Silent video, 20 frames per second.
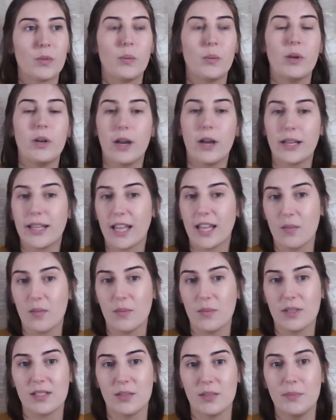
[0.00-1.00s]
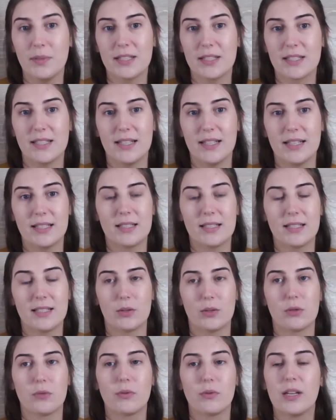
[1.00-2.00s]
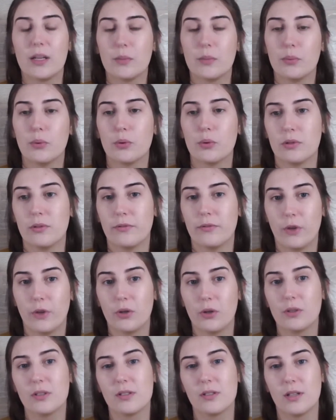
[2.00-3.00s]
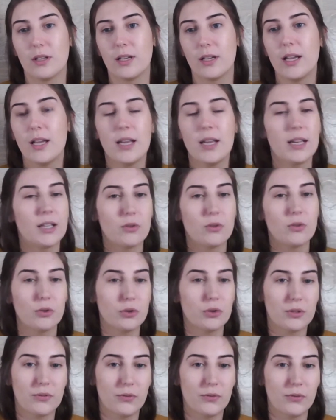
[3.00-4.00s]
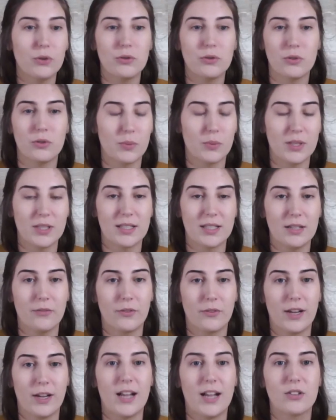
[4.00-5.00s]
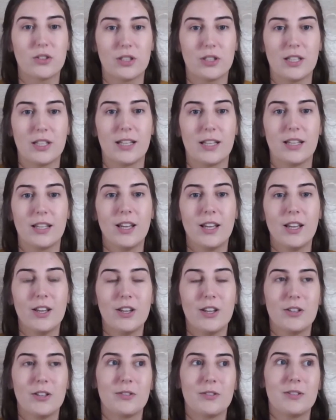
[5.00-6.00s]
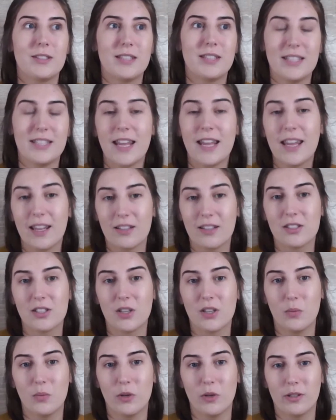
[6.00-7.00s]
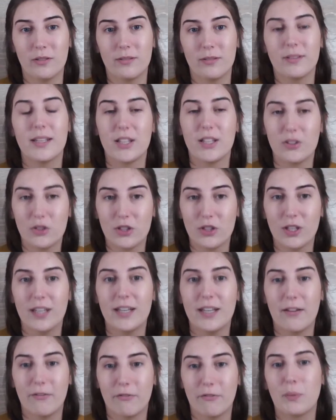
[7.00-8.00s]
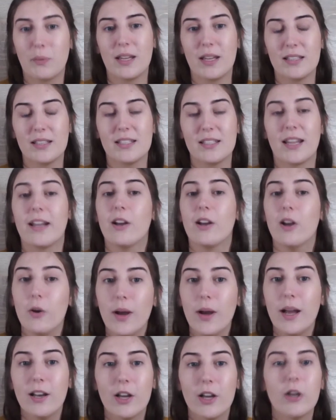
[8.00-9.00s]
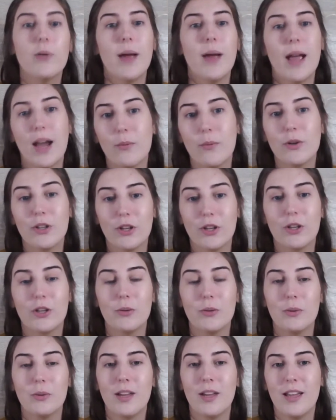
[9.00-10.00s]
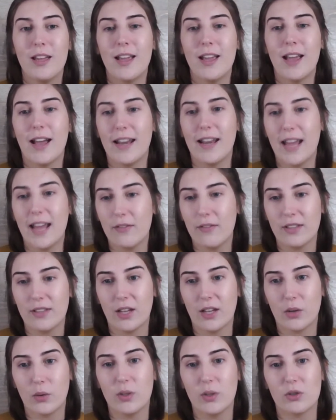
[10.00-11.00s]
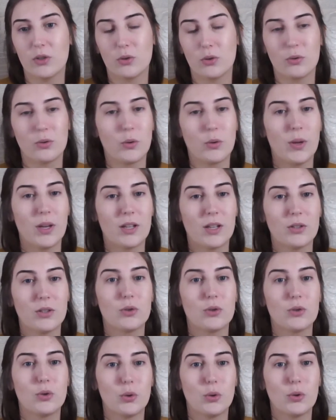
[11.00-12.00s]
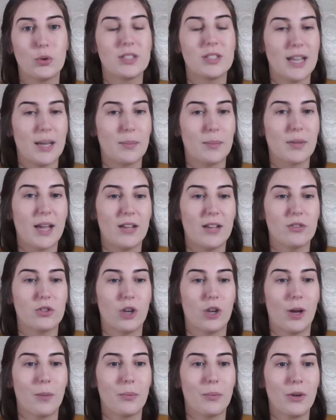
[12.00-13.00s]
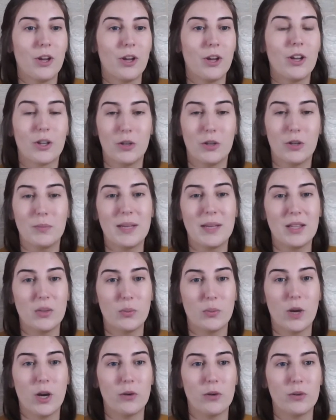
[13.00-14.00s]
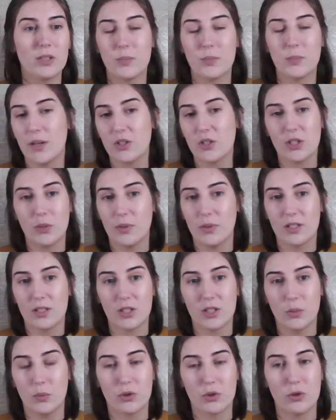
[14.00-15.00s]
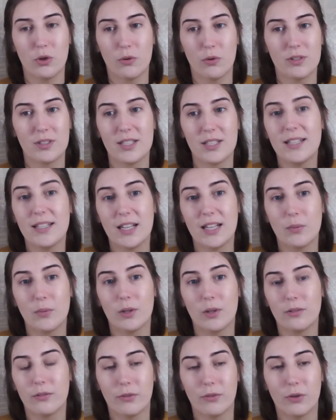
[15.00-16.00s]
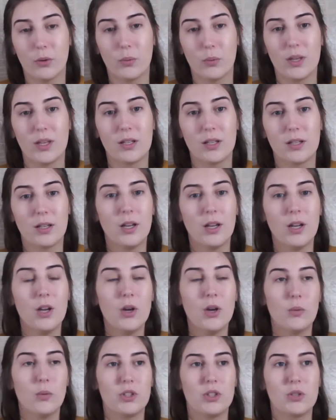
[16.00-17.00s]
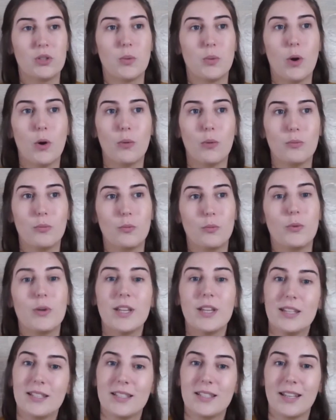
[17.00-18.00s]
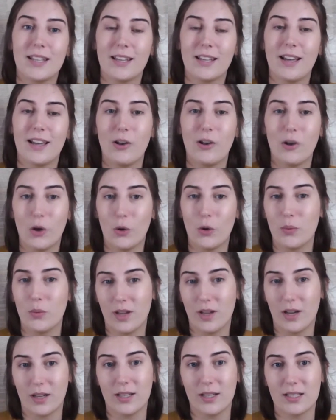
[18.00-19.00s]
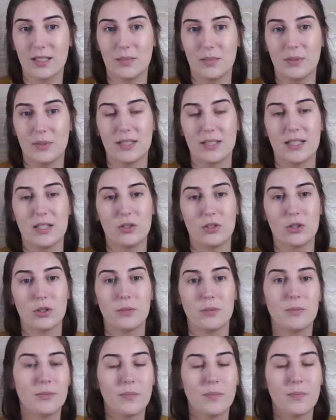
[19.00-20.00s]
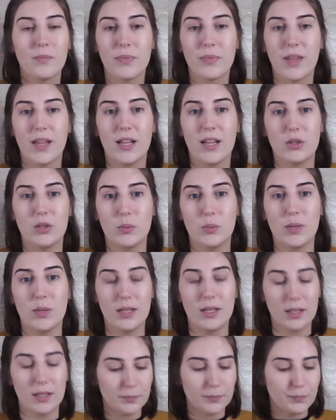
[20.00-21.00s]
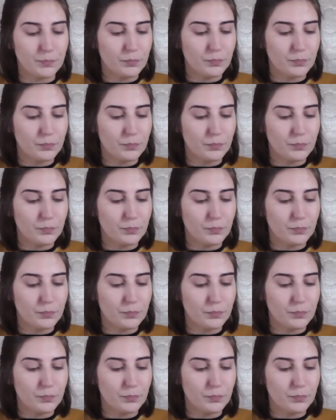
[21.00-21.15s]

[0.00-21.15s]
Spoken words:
When I came into the business, that was a really important focus, that it's not just food that we deliver, actually seeing someone each and every week saying, oh, hello, how are you? And having that quick doorstep catch up can mean the world, especially when someone's not seen anyone for a week, which is what we see a lot with our customers each week.